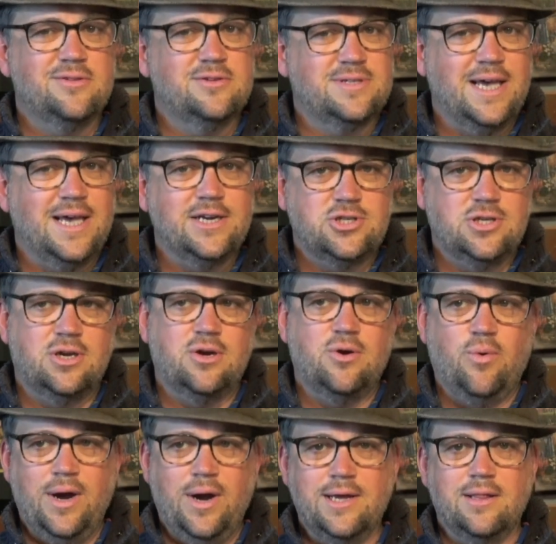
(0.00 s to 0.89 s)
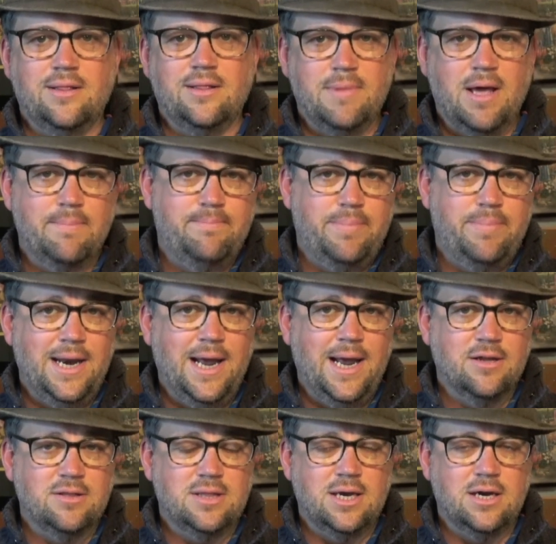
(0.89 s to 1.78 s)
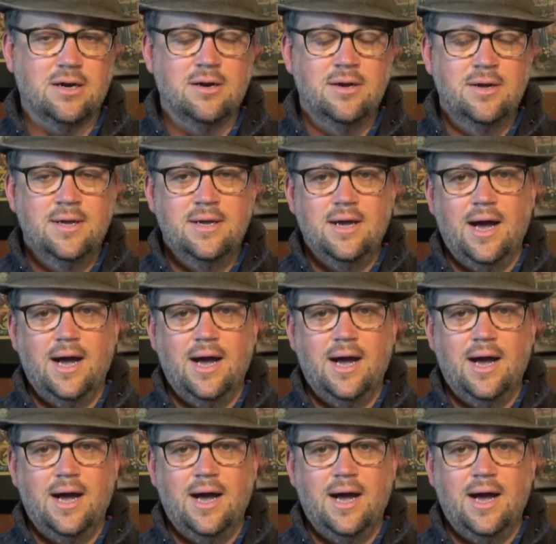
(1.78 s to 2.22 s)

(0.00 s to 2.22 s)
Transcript: And there's actually quite a bit out there.